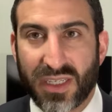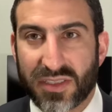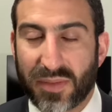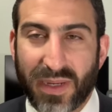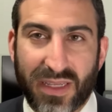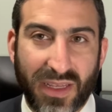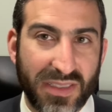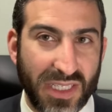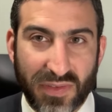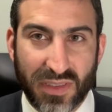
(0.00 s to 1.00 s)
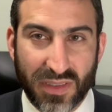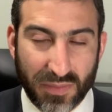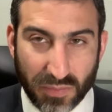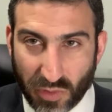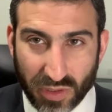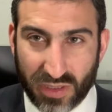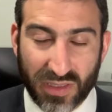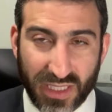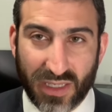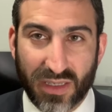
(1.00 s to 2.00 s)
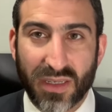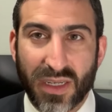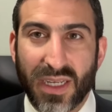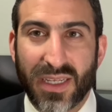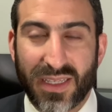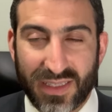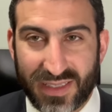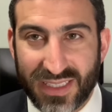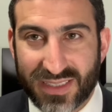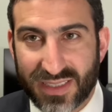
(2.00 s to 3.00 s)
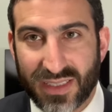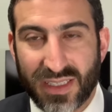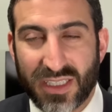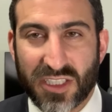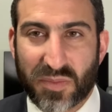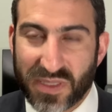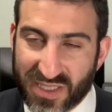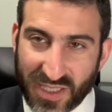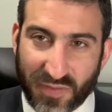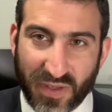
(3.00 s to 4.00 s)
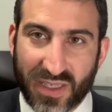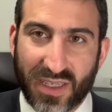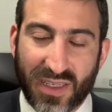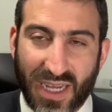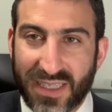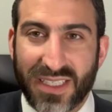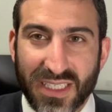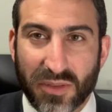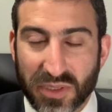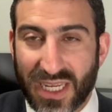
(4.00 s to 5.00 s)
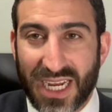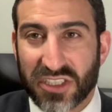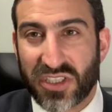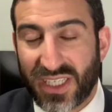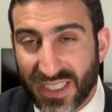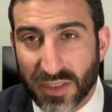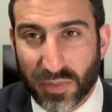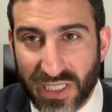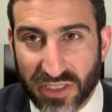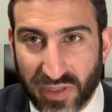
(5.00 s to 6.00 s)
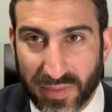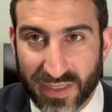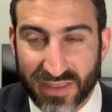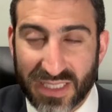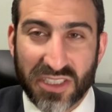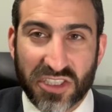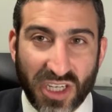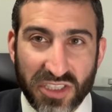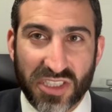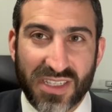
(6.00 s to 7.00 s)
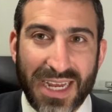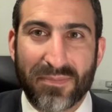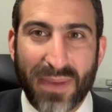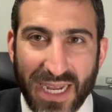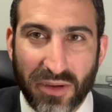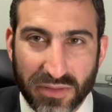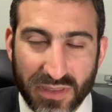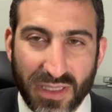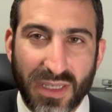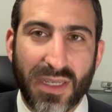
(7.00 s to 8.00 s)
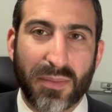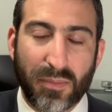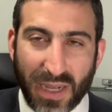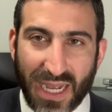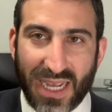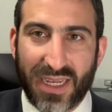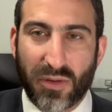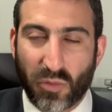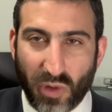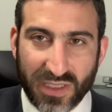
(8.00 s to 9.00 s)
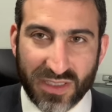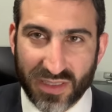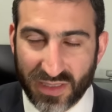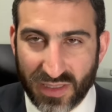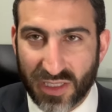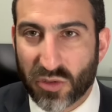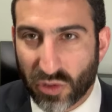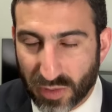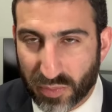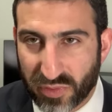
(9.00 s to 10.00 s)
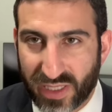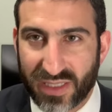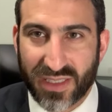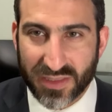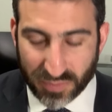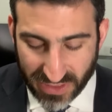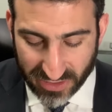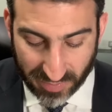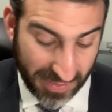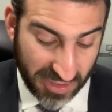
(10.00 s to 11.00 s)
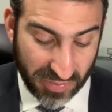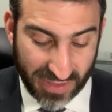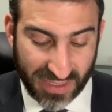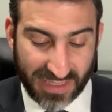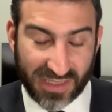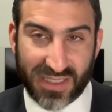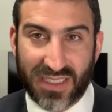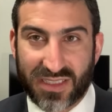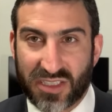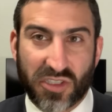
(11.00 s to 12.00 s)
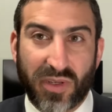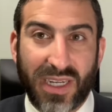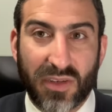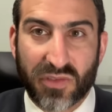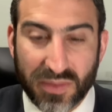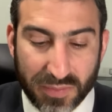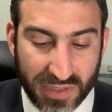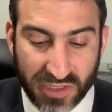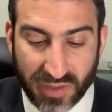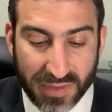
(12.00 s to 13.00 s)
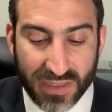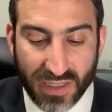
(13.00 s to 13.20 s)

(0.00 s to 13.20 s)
to make things even more clear, this specific idea was actually in the plea agreement, that the judge is not bound by what's incorporated in the plea agreement. This is what it says. It says, this is straight out from the plea agreement,